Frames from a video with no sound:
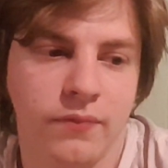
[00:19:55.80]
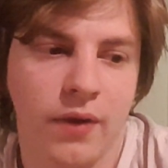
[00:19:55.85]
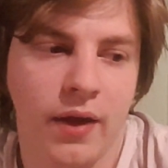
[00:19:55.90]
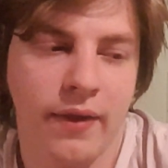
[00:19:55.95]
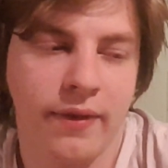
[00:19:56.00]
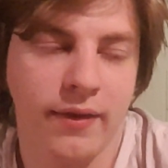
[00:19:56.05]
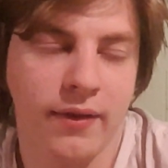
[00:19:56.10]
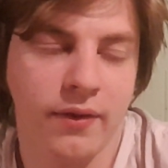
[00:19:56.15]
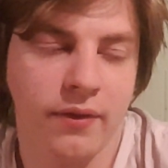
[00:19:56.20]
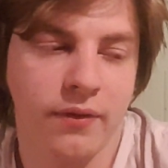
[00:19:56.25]
I
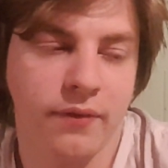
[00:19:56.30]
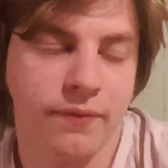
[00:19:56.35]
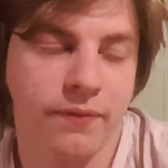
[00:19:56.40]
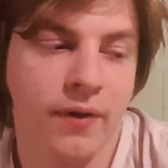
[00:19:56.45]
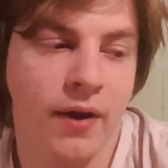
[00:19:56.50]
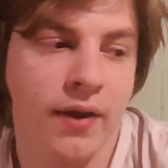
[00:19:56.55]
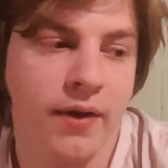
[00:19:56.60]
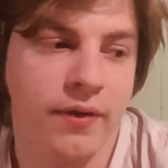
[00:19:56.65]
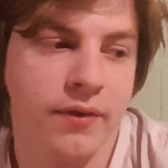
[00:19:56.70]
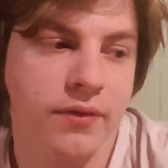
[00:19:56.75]
think the
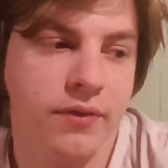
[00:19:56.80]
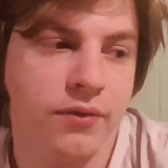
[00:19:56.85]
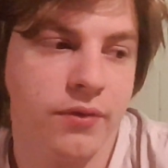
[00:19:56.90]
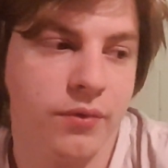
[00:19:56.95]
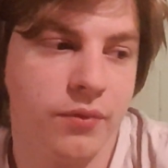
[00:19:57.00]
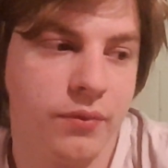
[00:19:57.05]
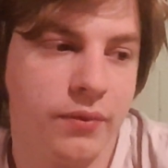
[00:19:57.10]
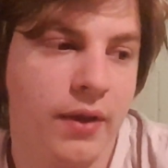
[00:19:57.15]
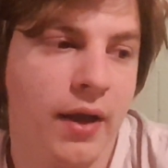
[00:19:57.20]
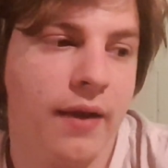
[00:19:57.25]
friend
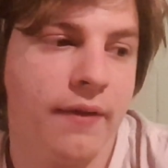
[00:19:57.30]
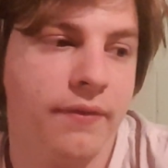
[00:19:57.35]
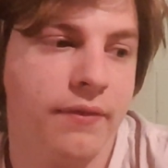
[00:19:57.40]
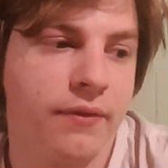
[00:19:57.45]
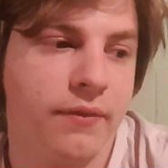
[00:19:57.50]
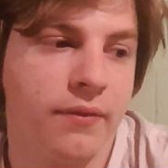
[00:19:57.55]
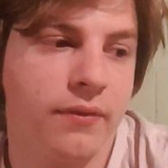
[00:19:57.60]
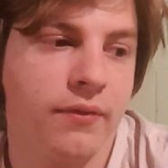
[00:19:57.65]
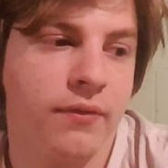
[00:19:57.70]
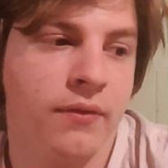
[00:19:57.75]
who
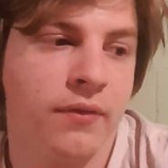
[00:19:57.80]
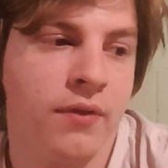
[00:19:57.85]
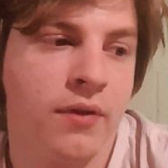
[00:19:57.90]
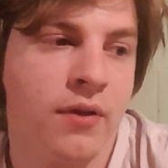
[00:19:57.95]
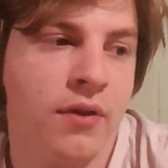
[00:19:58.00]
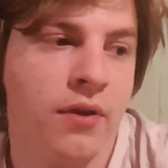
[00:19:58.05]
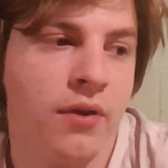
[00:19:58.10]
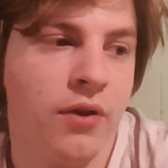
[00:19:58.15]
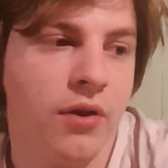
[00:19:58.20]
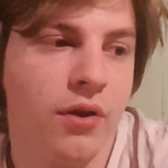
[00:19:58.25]
left
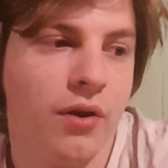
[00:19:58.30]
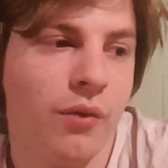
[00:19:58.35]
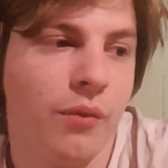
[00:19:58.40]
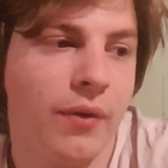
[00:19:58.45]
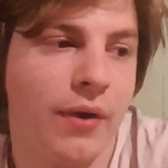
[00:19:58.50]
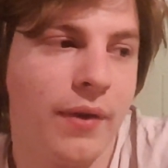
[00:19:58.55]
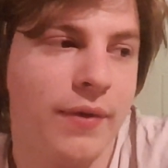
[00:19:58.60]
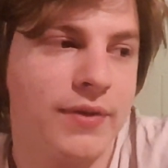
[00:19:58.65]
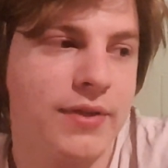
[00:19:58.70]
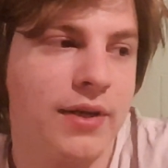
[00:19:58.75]
when
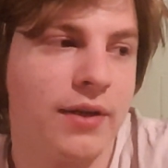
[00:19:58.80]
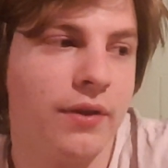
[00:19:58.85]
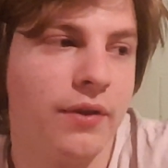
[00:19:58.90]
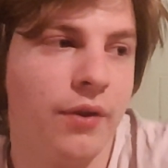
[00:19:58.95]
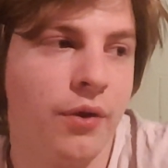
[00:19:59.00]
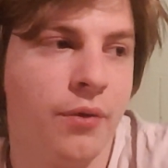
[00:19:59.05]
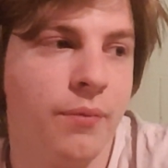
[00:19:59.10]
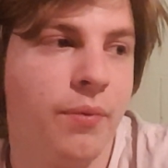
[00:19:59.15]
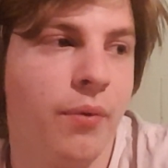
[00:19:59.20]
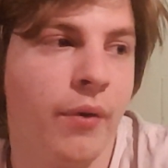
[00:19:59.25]
I was at a
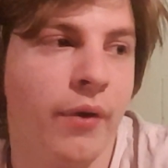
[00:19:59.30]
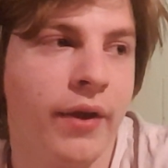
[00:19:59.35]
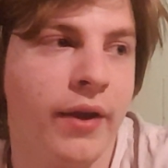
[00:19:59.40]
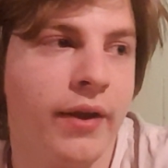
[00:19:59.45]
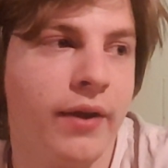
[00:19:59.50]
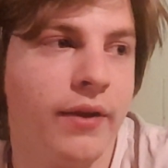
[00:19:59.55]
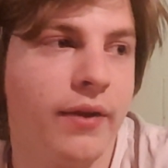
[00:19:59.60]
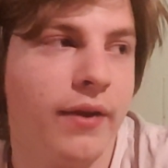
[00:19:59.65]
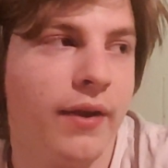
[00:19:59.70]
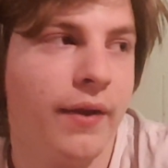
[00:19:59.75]
low
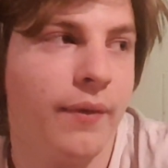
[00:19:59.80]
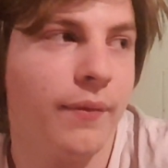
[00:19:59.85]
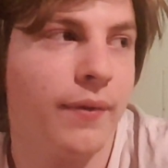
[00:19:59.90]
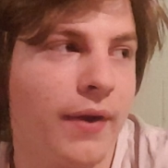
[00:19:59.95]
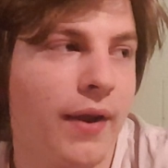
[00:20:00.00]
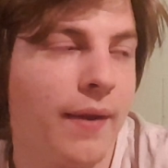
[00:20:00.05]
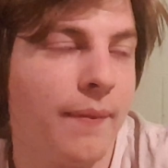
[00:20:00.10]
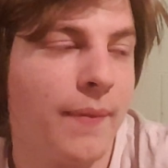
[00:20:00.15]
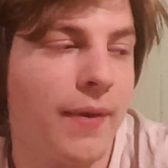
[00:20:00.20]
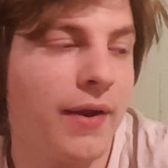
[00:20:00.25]
point and
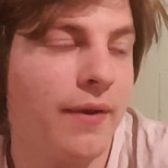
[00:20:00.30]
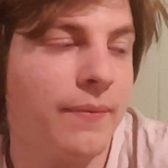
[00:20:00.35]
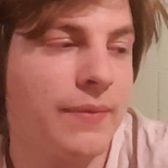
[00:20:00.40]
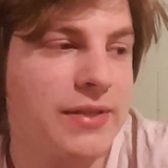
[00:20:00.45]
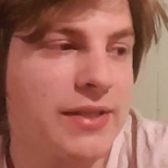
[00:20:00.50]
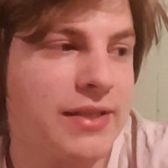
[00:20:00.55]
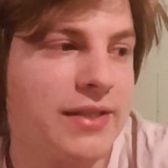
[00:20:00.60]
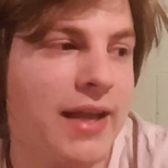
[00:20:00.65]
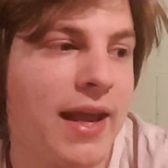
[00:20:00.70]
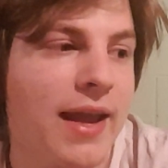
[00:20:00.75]
I made a
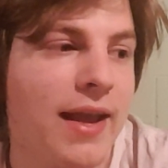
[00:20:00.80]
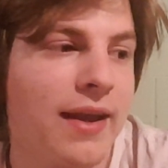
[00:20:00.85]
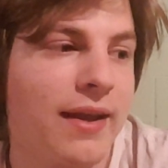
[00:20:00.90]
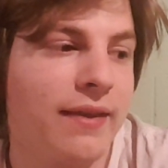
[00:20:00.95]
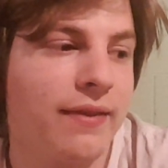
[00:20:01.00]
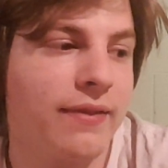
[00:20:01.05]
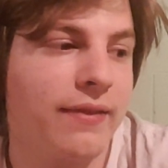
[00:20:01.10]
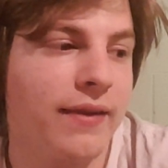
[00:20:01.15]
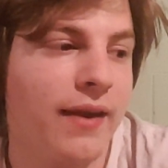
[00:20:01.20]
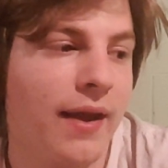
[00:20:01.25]

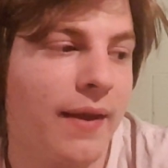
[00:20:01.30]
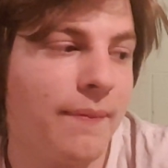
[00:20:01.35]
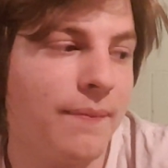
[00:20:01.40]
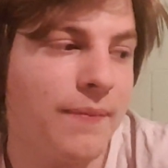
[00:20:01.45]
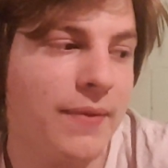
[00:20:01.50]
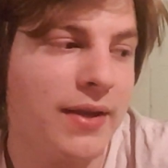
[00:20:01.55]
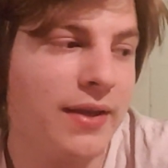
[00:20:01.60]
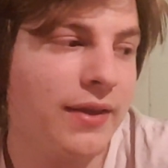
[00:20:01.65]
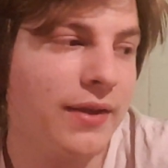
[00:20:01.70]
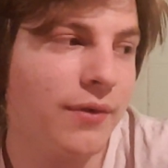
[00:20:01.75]
mistake that I
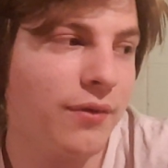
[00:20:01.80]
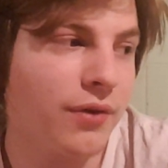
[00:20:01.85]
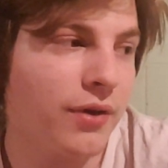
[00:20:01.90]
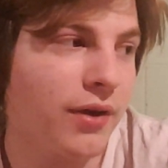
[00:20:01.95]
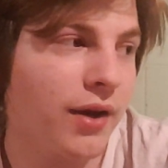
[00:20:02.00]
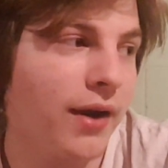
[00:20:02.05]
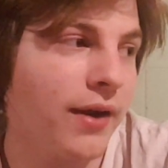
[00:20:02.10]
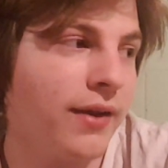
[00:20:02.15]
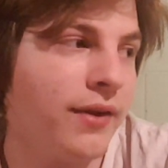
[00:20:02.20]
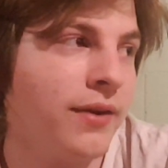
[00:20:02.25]
immediately
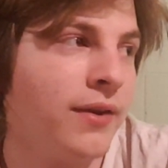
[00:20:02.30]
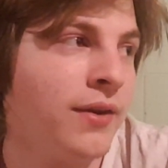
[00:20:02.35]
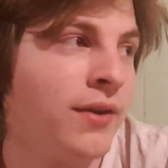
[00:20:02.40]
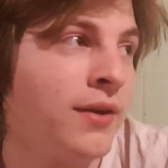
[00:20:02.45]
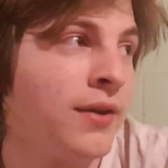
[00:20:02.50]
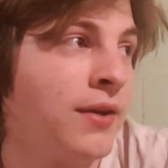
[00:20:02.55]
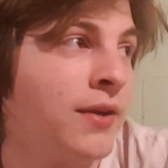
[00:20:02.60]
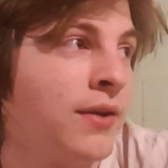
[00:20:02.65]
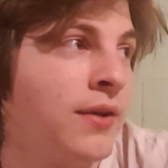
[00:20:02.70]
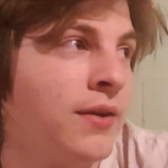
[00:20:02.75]
regretted,
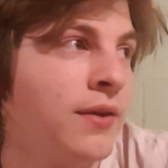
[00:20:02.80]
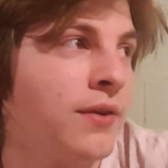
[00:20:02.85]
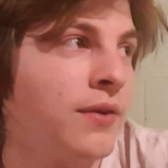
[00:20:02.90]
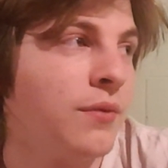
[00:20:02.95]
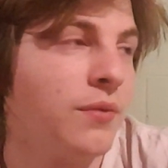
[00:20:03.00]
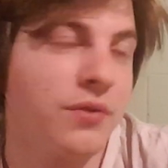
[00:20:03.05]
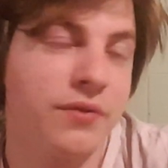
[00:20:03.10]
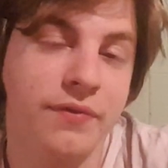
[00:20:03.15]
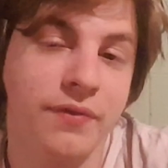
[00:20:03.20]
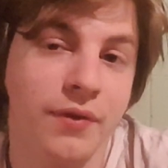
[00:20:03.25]

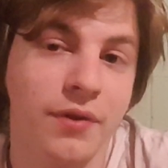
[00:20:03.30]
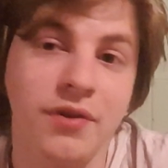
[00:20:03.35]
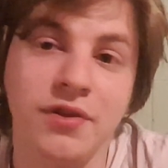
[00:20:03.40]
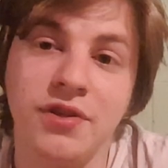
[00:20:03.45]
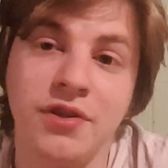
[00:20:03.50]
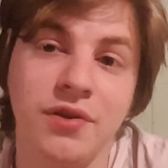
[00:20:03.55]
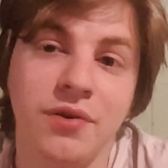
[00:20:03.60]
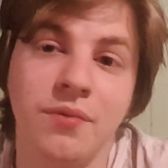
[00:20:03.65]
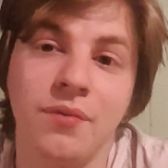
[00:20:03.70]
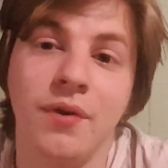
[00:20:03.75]
which for those
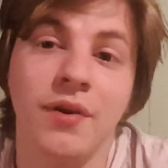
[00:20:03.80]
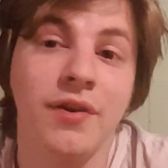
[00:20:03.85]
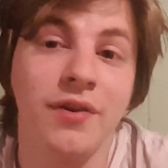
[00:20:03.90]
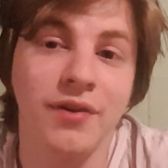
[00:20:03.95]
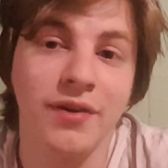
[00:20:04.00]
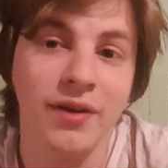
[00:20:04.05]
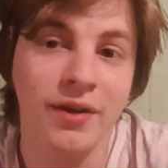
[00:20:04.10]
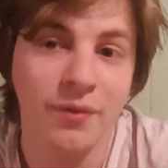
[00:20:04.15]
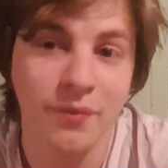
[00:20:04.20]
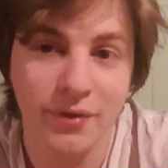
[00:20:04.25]
of you
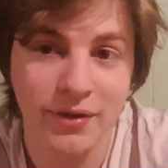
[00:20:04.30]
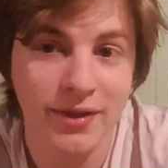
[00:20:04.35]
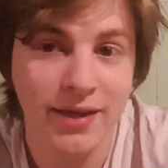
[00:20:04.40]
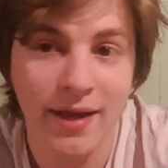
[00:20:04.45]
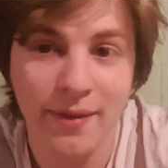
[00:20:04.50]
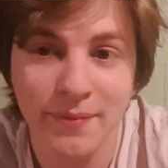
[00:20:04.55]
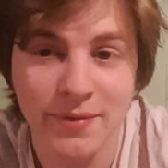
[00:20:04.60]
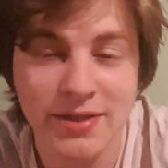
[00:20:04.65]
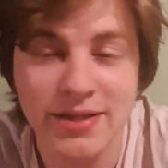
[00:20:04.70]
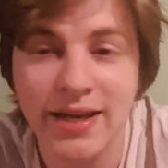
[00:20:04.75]
wondering what
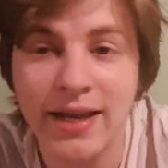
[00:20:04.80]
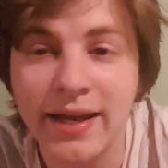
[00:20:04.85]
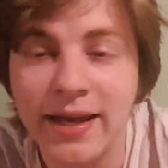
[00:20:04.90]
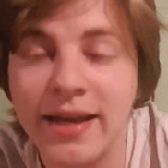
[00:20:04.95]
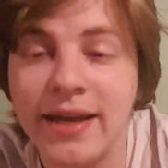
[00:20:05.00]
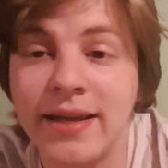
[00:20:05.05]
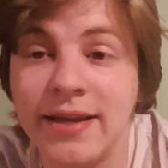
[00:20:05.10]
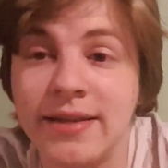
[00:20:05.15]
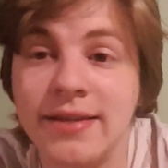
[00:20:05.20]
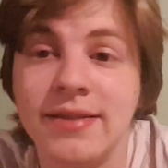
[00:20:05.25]
that mistake
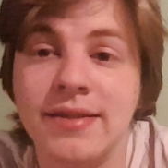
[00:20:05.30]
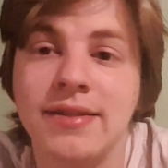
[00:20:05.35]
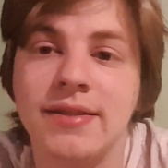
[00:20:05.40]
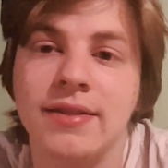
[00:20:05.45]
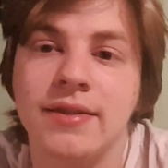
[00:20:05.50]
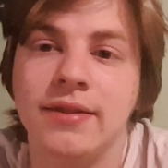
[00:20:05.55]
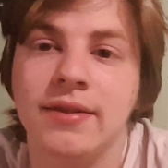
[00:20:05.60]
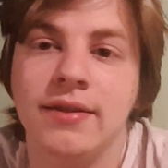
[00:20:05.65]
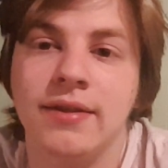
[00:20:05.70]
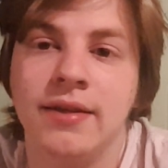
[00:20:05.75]

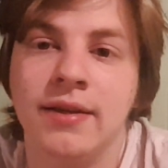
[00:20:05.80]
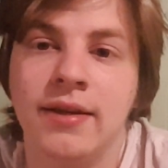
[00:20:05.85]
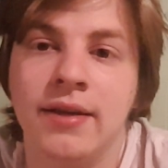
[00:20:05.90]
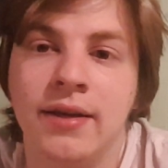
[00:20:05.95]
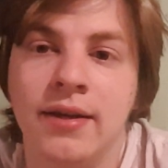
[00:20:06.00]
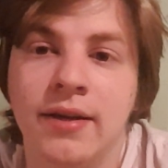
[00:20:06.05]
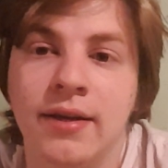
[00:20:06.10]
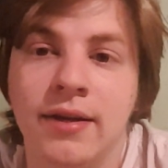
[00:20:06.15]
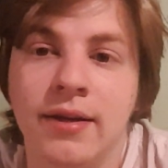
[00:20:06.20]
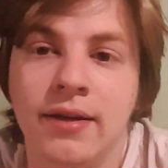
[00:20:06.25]
is,
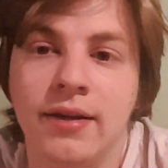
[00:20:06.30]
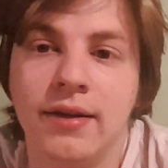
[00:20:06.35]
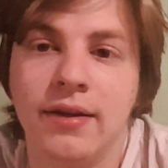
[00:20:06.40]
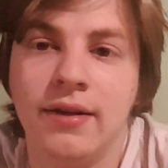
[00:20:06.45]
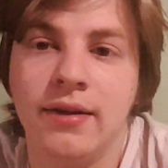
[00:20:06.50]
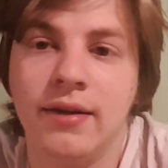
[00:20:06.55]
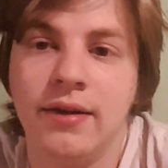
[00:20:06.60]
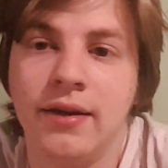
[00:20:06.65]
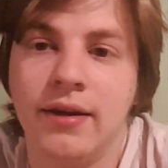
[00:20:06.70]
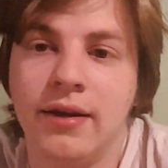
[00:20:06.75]

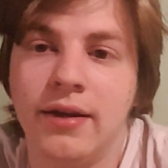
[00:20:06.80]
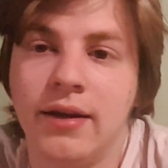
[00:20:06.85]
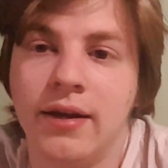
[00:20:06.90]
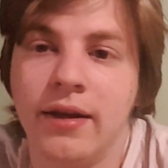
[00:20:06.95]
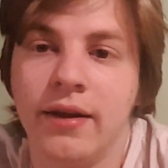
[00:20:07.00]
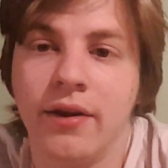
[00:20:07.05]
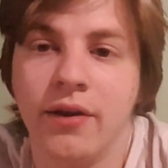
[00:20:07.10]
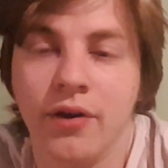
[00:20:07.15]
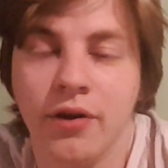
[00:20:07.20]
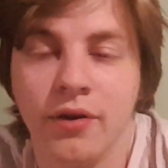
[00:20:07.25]

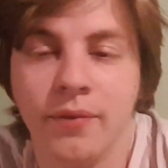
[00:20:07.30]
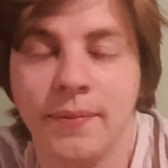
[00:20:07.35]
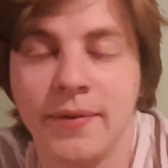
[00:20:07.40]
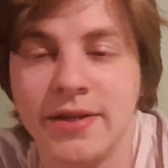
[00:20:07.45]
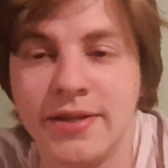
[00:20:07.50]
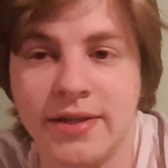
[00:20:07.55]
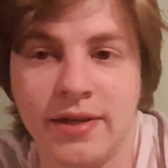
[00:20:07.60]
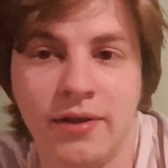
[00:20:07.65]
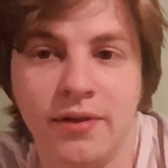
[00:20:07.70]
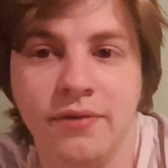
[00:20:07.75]
it hurt
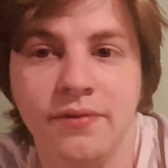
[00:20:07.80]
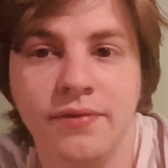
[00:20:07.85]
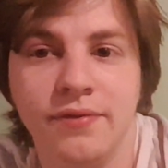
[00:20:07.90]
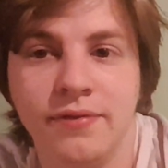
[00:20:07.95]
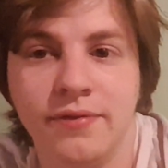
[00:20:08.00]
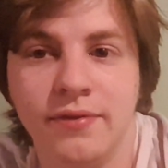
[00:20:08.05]
myself.